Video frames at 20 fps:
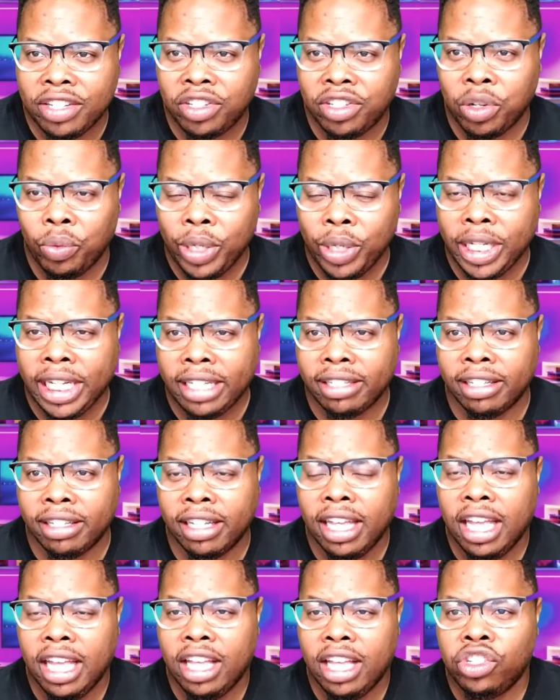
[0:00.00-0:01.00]
So we need to,
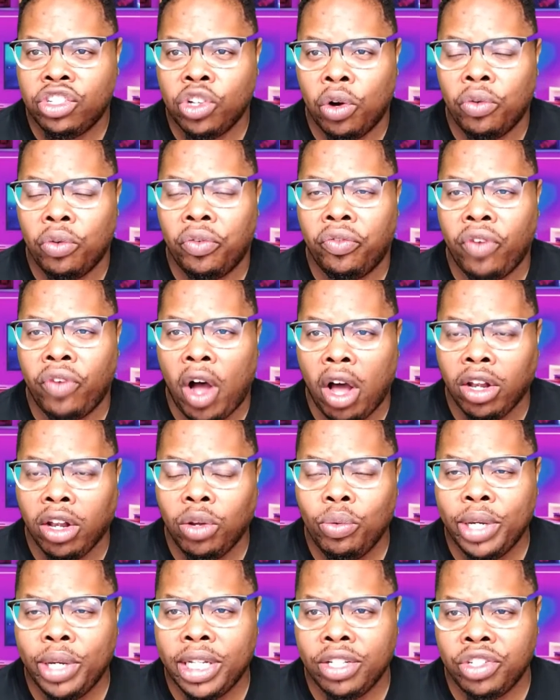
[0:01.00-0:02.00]
so
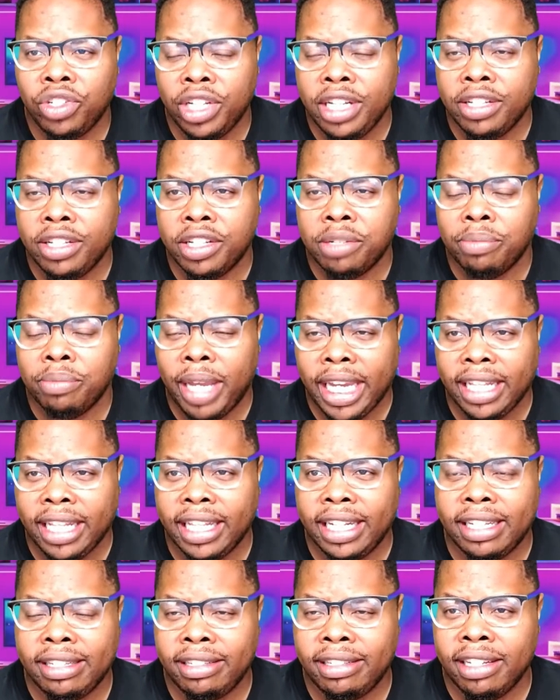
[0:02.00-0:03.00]
following Jesus, making
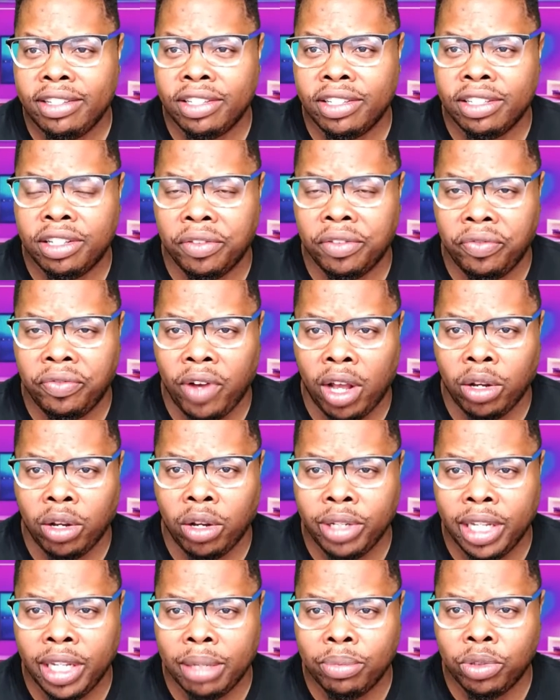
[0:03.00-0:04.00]
the decision to
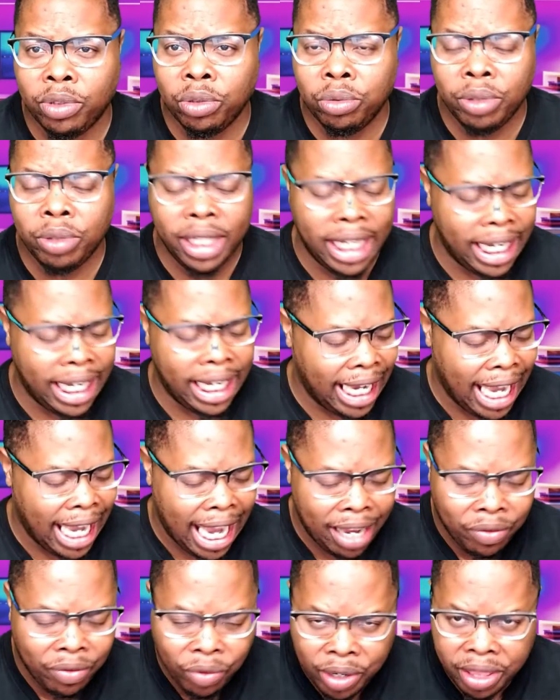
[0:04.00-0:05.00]
follow him through
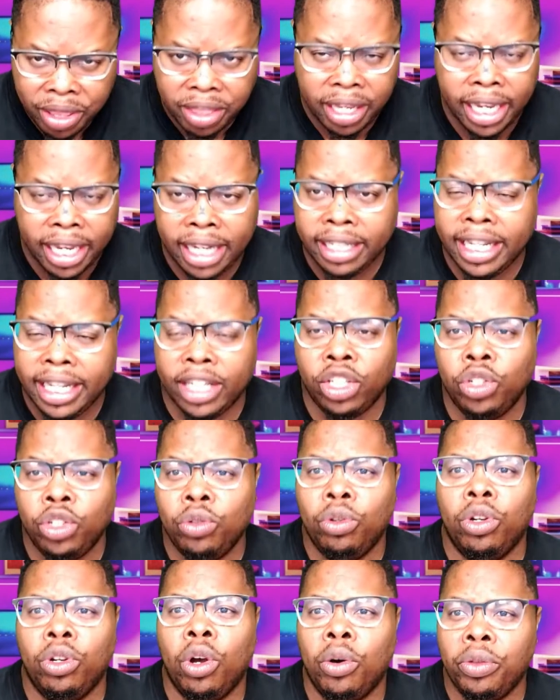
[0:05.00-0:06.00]
everything that
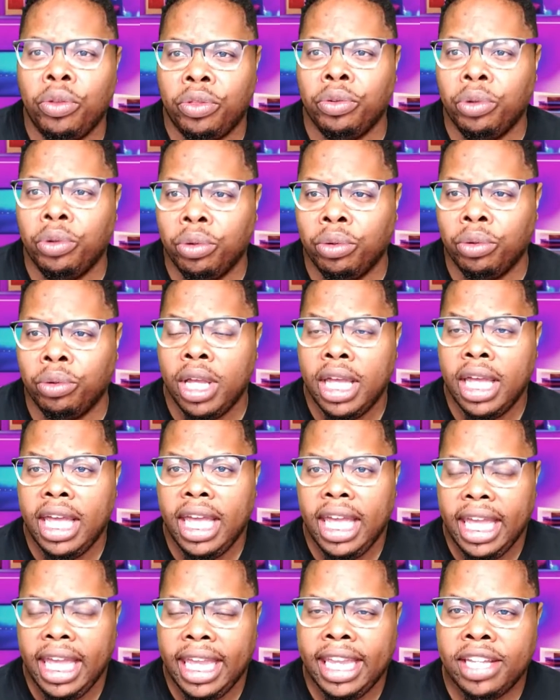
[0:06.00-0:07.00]
you go through
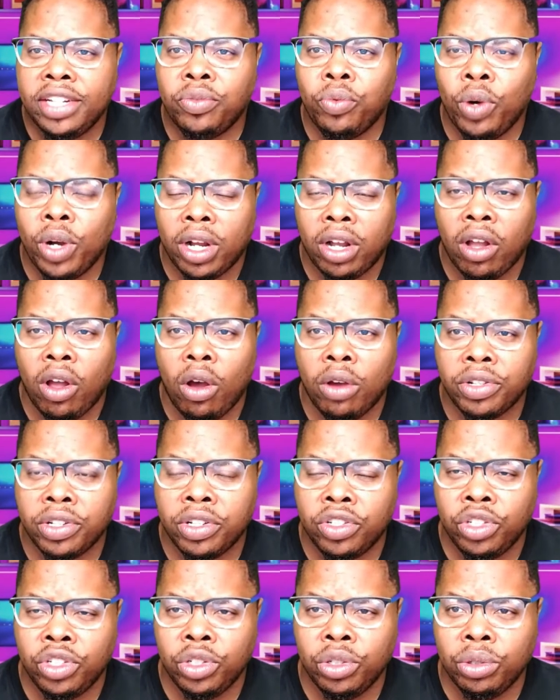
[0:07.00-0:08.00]
is what
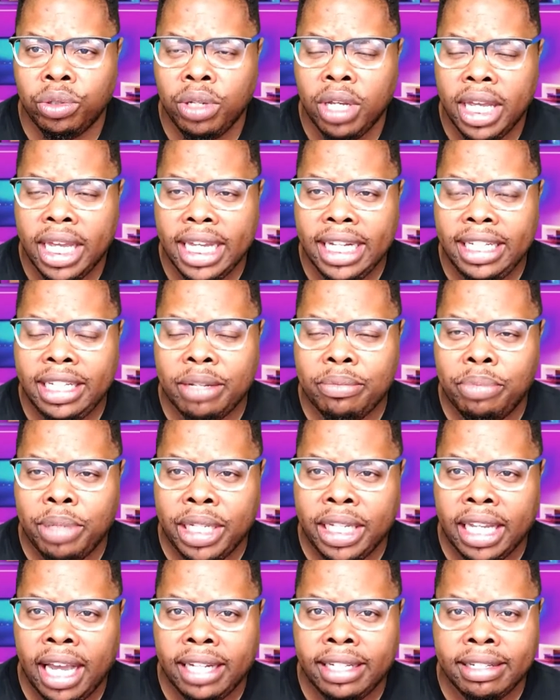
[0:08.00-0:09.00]
causes you to
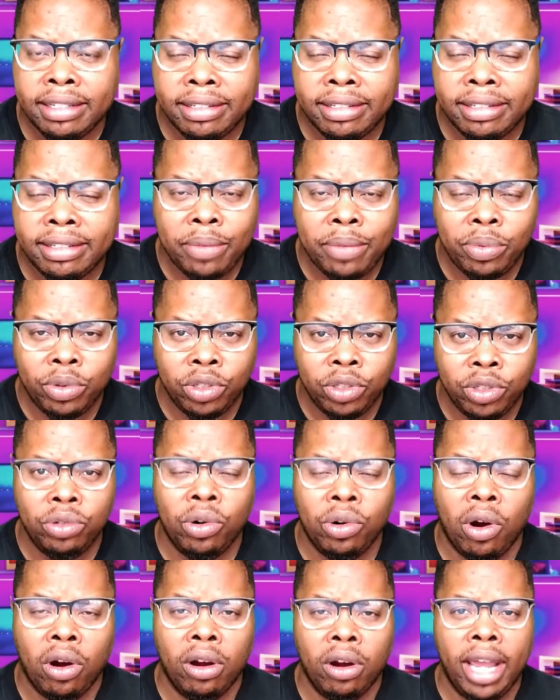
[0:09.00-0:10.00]
be a disciple. You
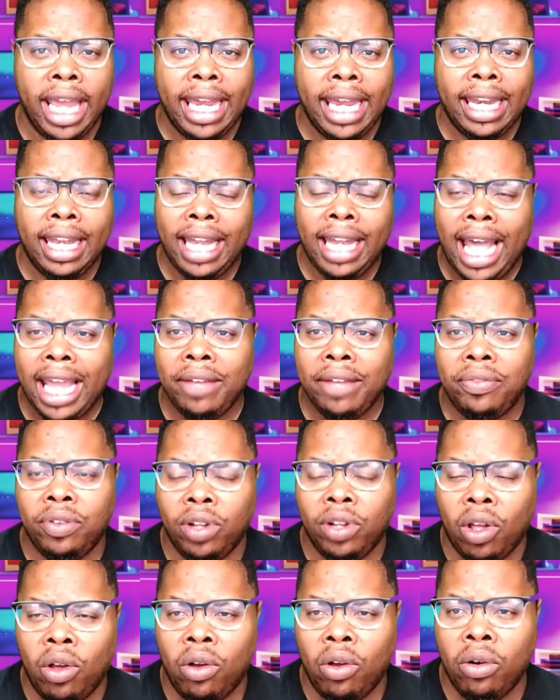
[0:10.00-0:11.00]
are a
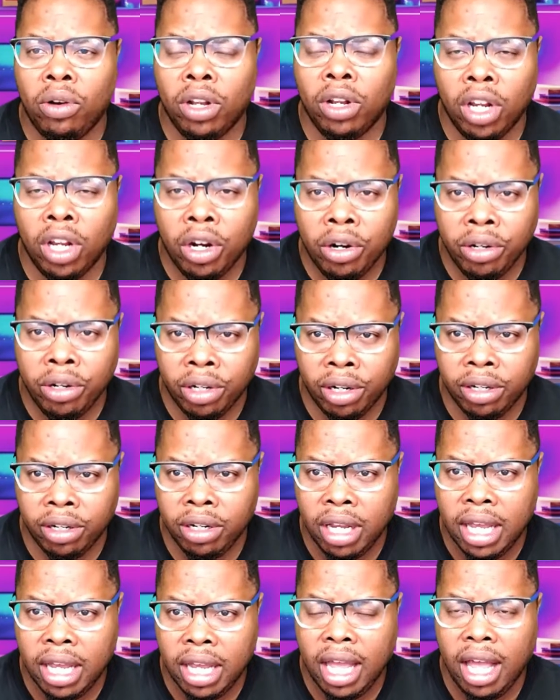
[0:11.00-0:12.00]
lifelong learner
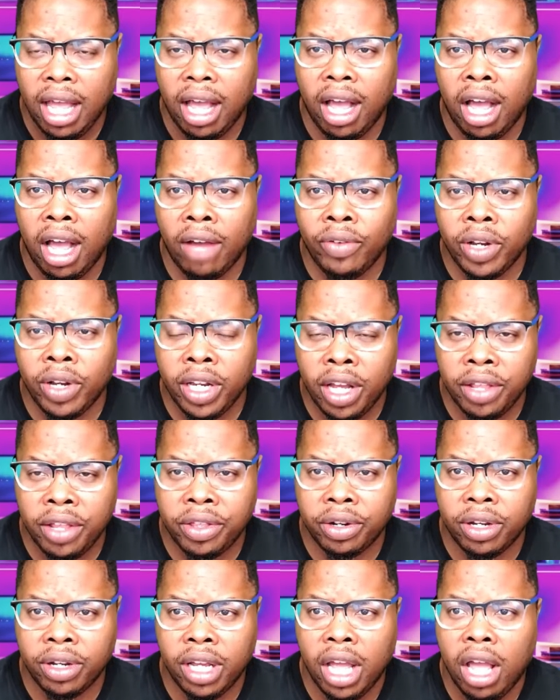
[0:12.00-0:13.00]
of another.